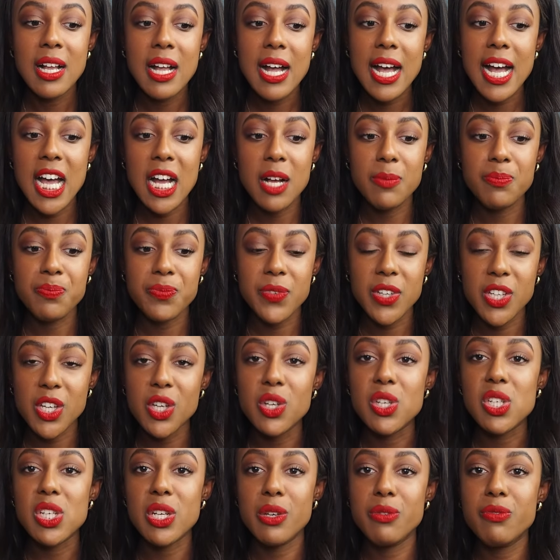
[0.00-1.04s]
I
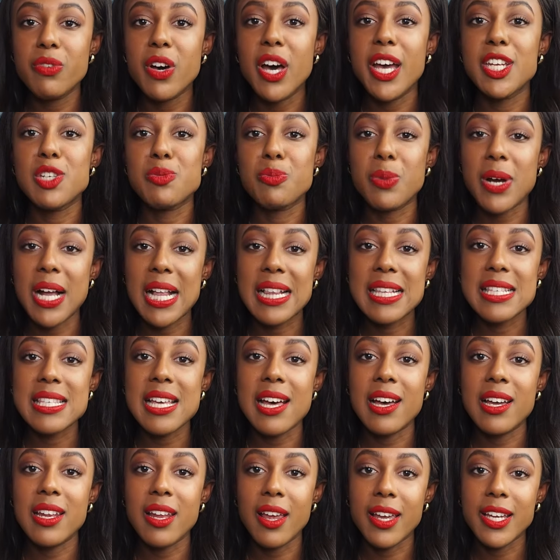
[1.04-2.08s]
usually find brands that
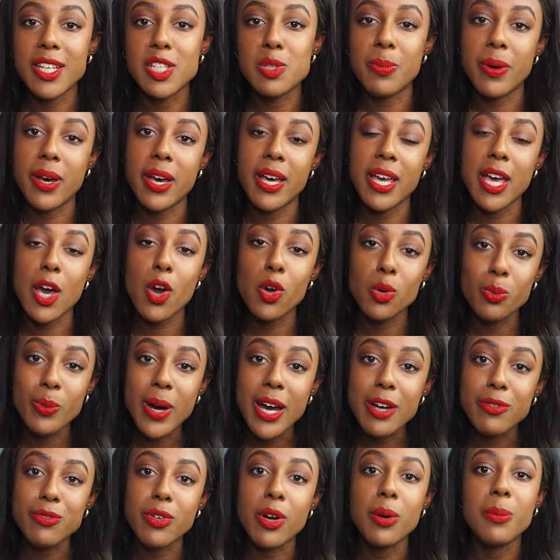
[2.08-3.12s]
I like to buy homeware
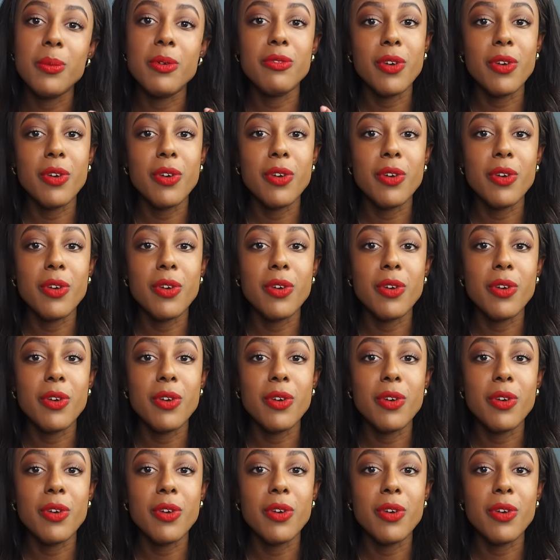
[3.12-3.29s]
from